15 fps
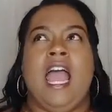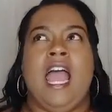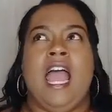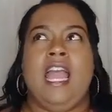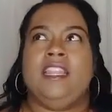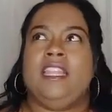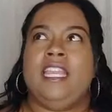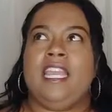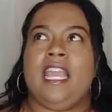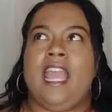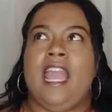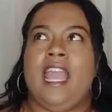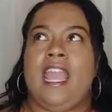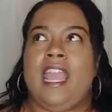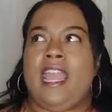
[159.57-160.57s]
I think
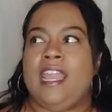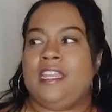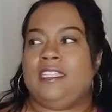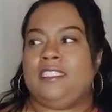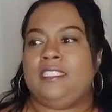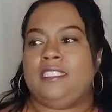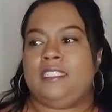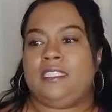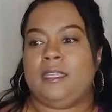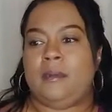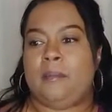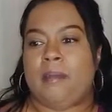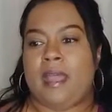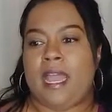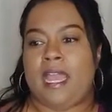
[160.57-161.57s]
I asked
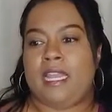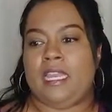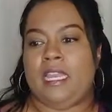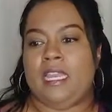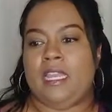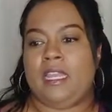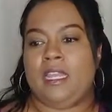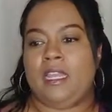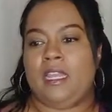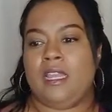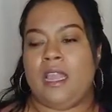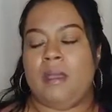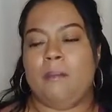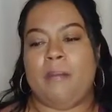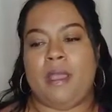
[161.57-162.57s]
somebody
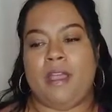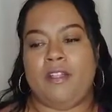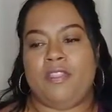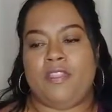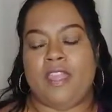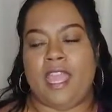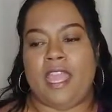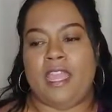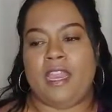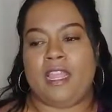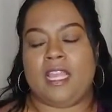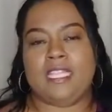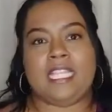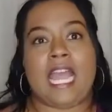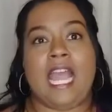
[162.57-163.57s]
about
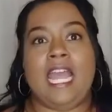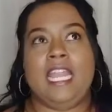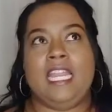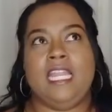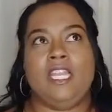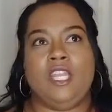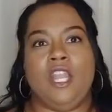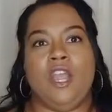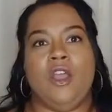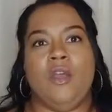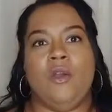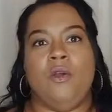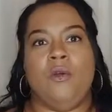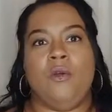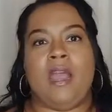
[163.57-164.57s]
that because I didn't
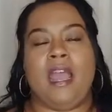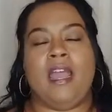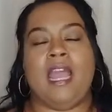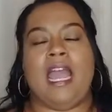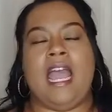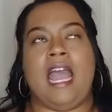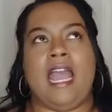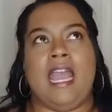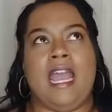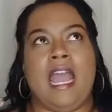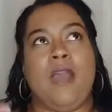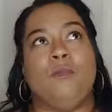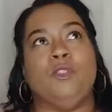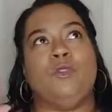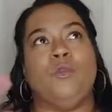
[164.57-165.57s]
know.
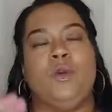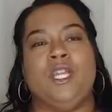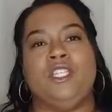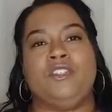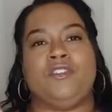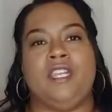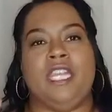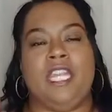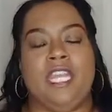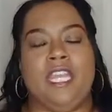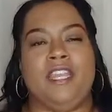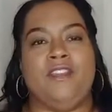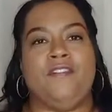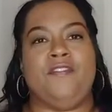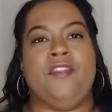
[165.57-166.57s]
I was wondering
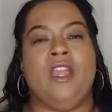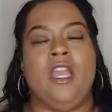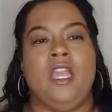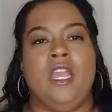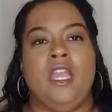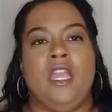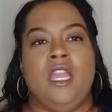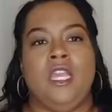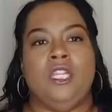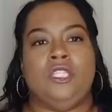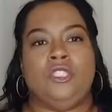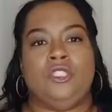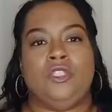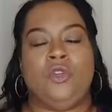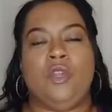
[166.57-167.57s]
if
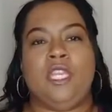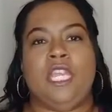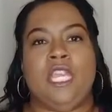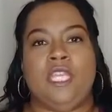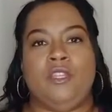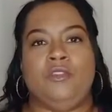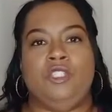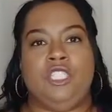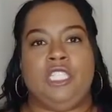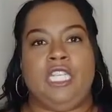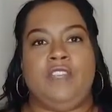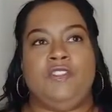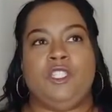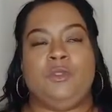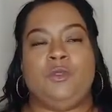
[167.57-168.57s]
Toya and
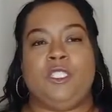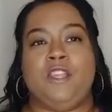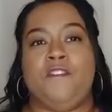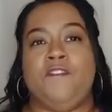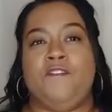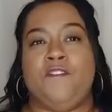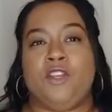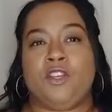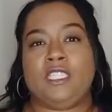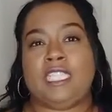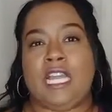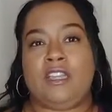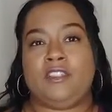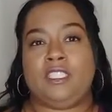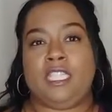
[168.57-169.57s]
Eugene, if this was their
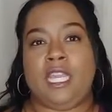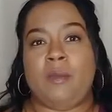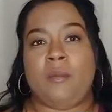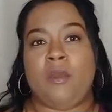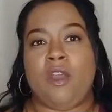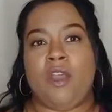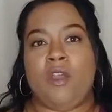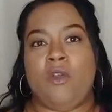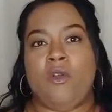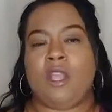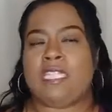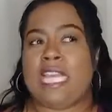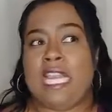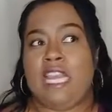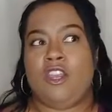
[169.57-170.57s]
first house that they bought, or
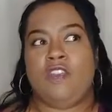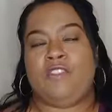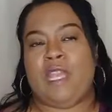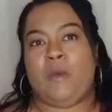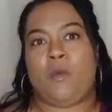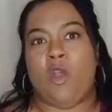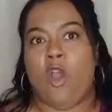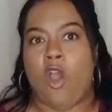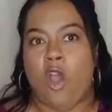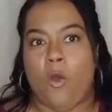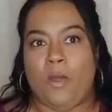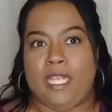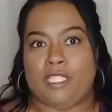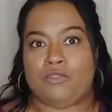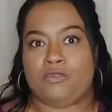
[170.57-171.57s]
because I didn't know if they were
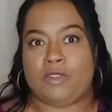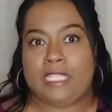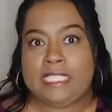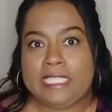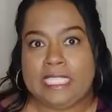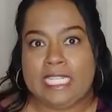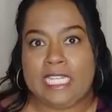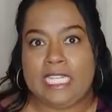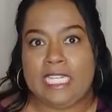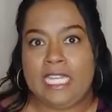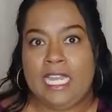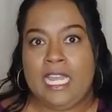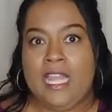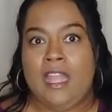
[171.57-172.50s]
always renting